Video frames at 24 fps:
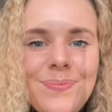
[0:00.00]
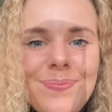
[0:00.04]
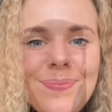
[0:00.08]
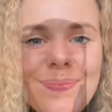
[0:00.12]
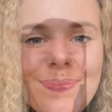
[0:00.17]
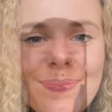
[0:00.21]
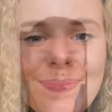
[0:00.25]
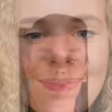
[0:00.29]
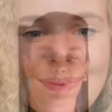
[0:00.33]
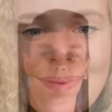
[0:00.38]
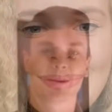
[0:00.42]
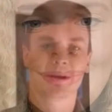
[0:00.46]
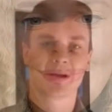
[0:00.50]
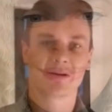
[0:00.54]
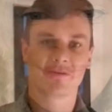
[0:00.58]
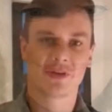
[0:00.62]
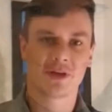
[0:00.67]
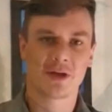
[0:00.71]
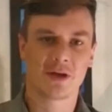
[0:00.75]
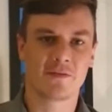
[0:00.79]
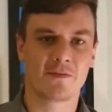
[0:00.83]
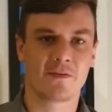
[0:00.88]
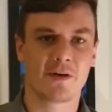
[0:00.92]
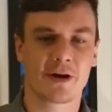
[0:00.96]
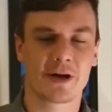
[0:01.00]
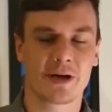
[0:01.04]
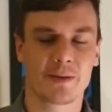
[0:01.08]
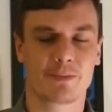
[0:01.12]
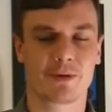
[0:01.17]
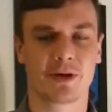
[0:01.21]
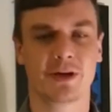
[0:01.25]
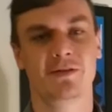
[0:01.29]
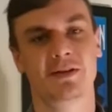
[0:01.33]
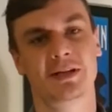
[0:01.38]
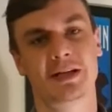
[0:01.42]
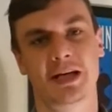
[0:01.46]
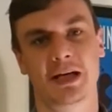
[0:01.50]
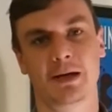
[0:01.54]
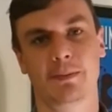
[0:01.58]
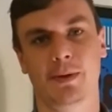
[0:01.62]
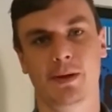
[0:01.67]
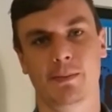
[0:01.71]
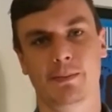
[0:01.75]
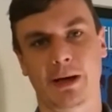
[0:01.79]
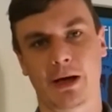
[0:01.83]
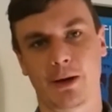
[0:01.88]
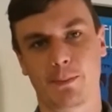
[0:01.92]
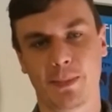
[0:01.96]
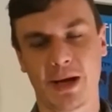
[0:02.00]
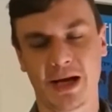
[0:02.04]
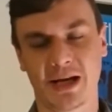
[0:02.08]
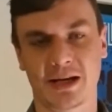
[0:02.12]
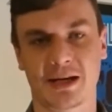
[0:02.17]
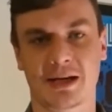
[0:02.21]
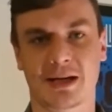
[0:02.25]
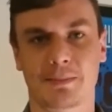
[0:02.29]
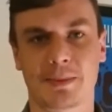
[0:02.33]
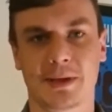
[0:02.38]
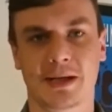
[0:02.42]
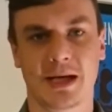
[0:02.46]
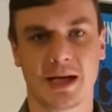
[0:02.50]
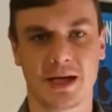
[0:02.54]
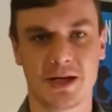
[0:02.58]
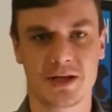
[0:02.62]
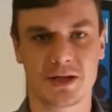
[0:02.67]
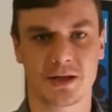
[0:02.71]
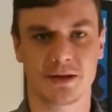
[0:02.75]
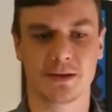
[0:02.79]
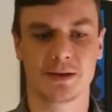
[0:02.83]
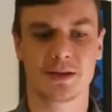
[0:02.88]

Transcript: I'm going to be given a very brief tip about making an application.